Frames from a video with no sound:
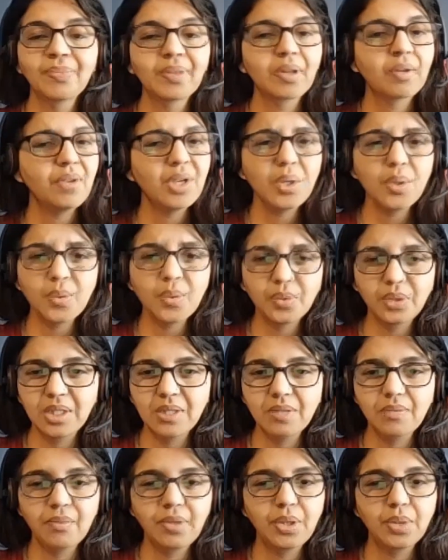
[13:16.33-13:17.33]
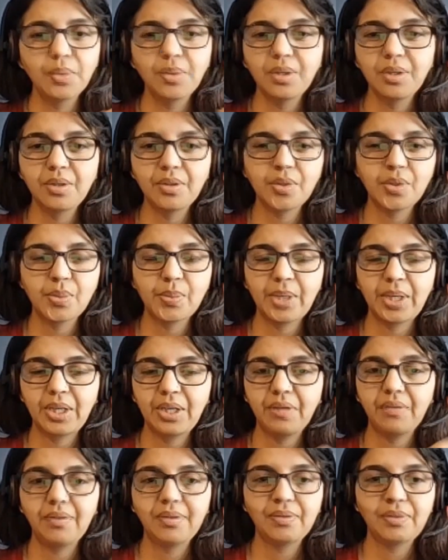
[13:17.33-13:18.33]
We know this. We do
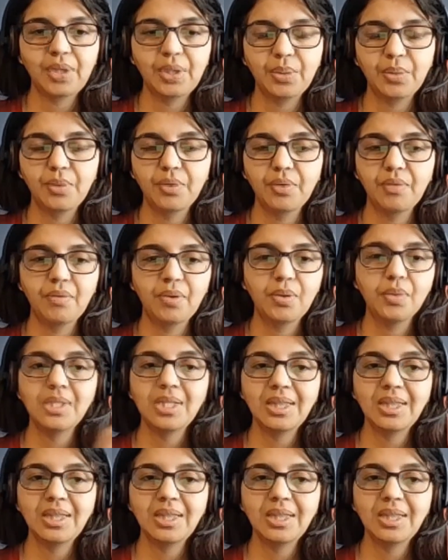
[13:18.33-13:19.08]
retrospective and we do reviews,